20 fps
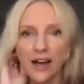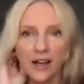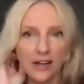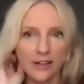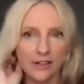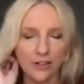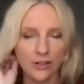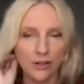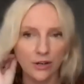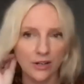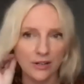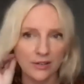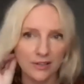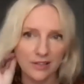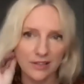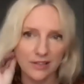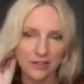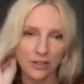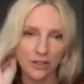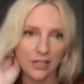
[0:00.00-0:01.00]
and
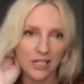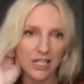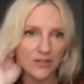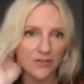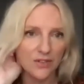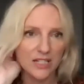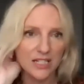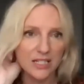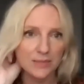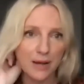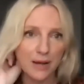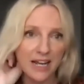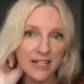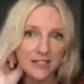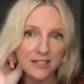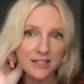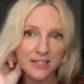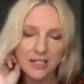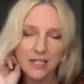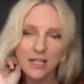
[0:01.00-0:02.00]
you don't live in space,